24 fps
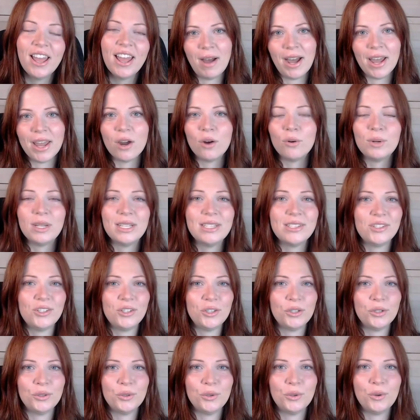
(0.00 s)
I always
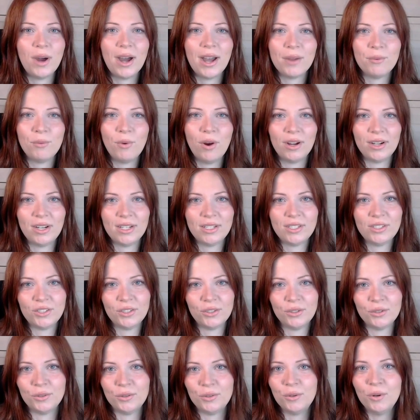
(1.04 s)
knew I wanted
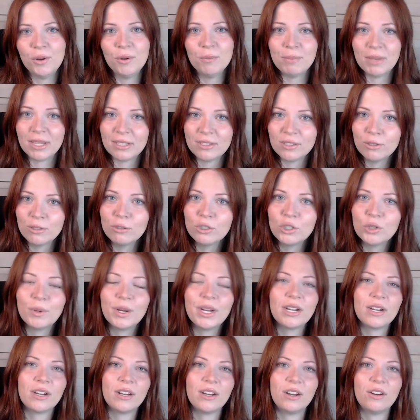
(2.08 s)
to be a social
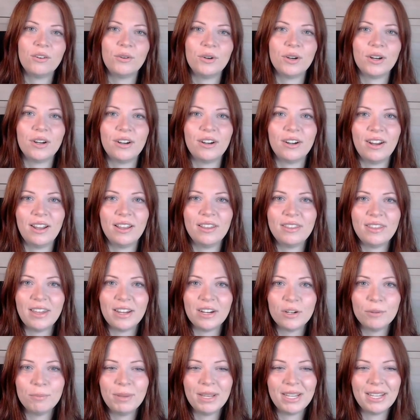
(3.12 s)
worker or a
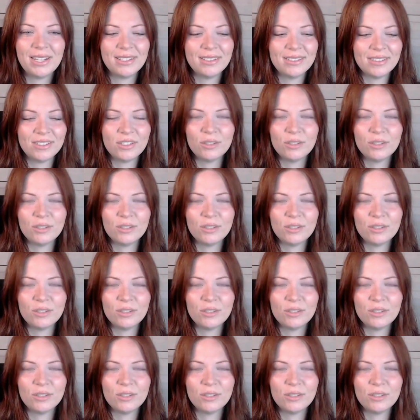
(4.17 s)
therapist,